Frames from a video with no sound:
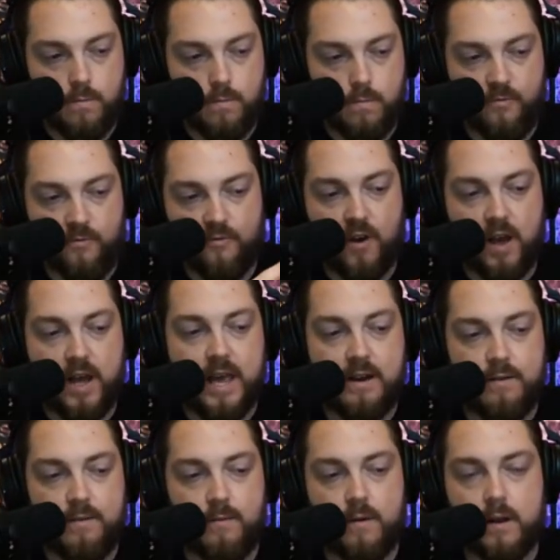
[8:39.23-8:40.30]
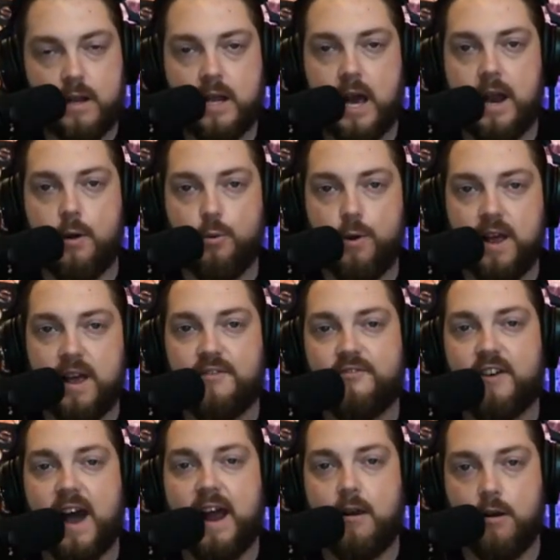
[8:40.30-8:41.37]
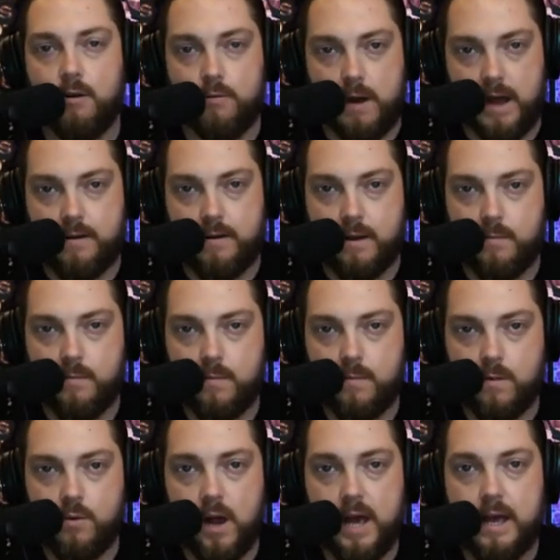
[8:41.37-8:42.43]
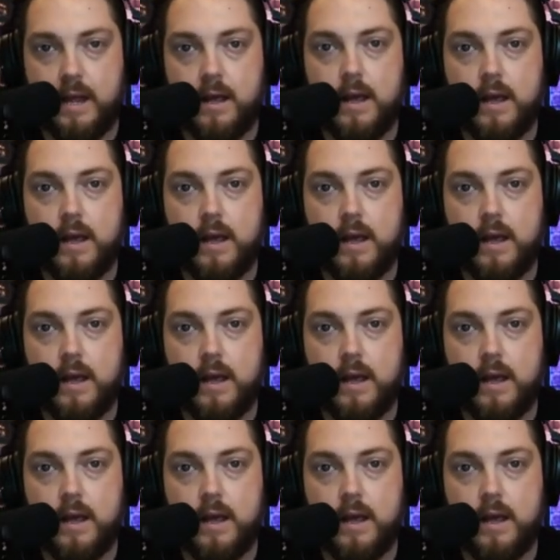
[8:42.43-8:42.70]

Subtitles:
fucking got a ring of fire around them, right?